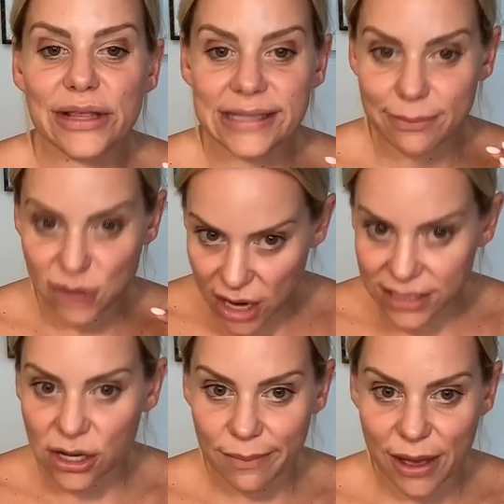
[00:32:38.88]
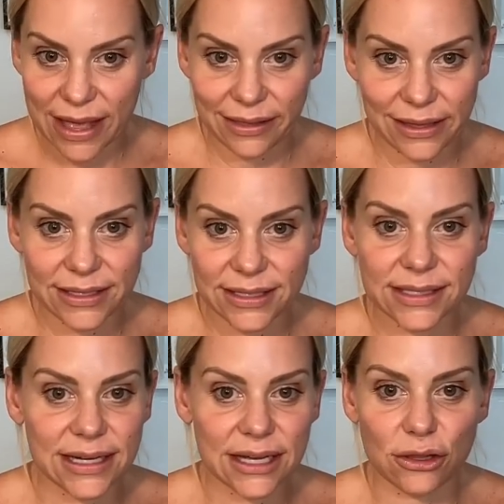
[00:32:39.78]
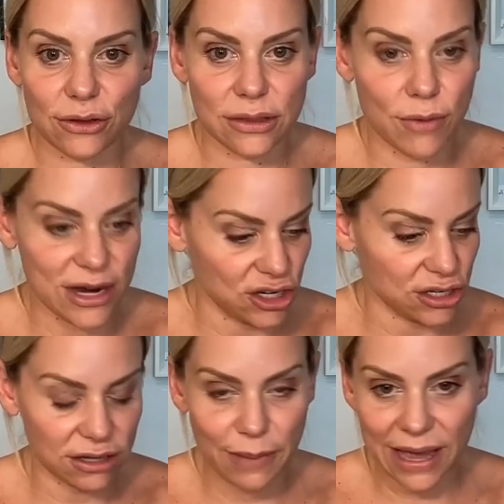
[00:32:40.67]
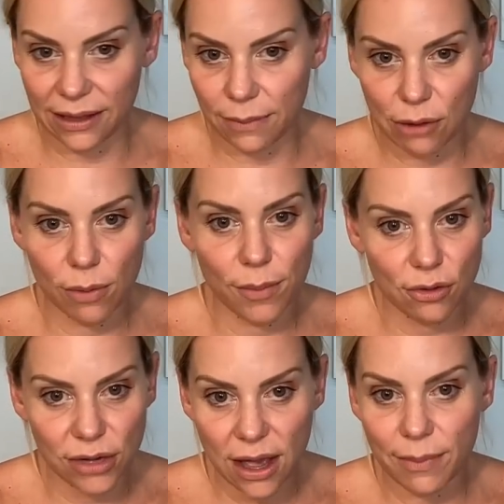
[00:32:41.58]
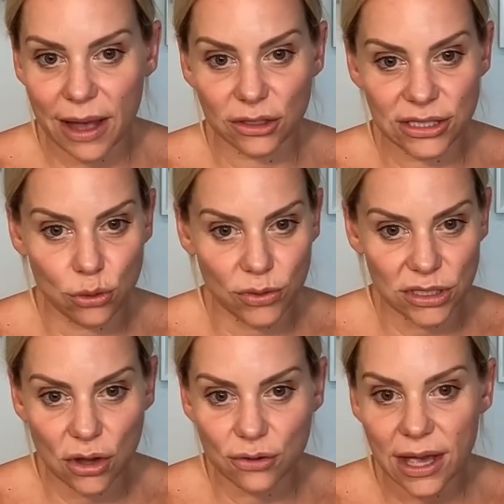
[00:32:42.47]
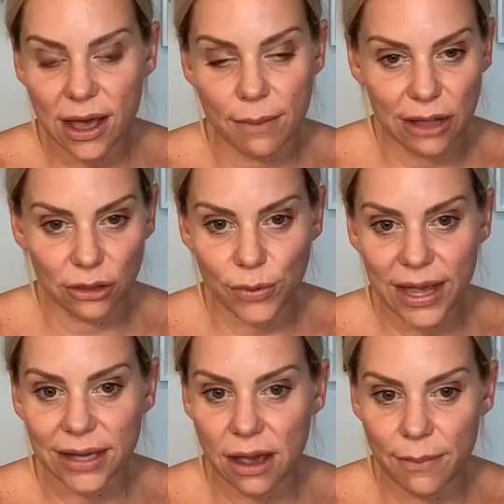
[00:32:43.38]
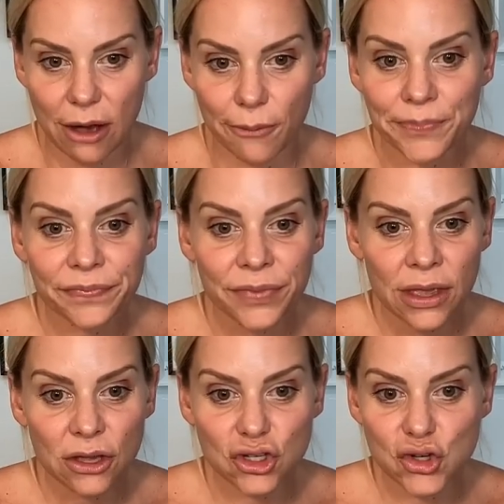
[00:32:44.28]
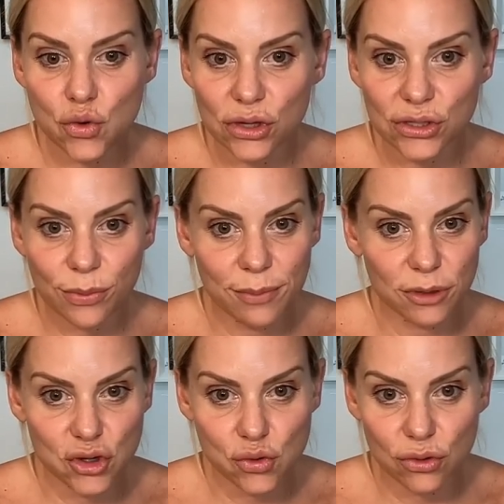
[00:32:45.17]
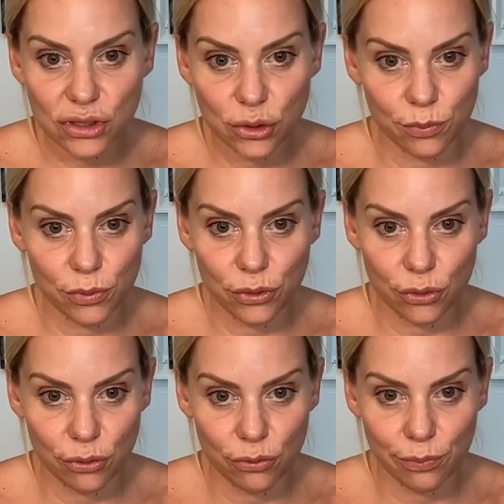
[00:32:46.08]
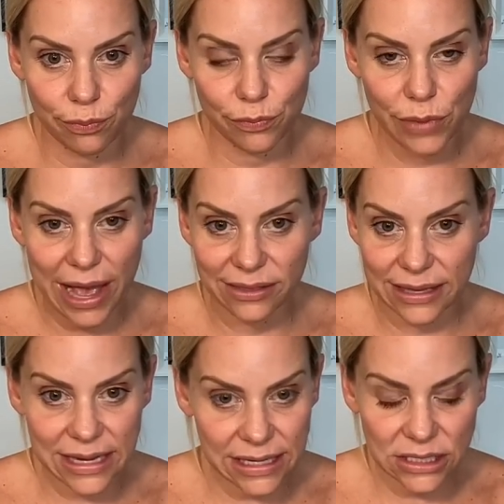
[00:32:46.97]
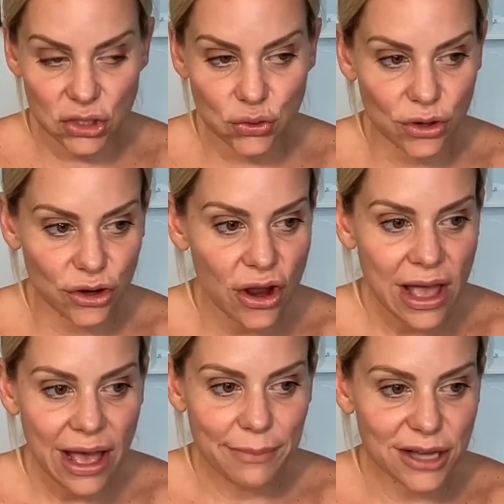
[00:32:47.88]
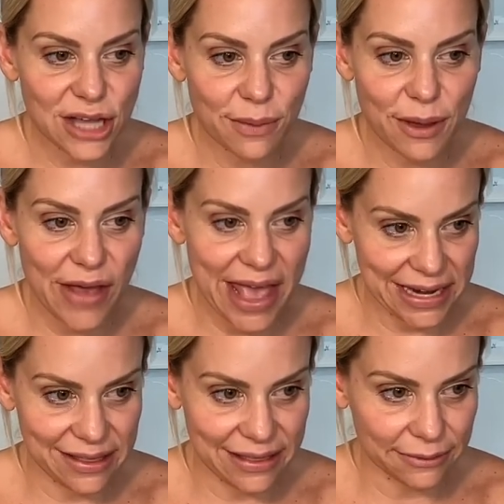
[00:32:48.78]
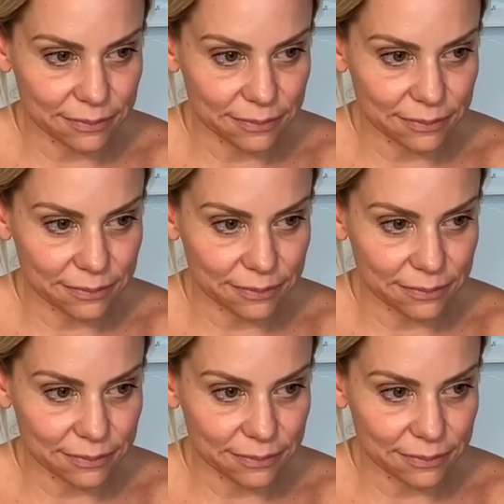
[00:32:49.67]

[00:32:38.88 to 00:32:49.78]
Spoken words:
I'm just talking about Kelly. This doesn't include the way she talked badly about Ramona, about Sonia, about Luann, about Jules. Remember Jules who had the eating disorder? I'm not talking about anything.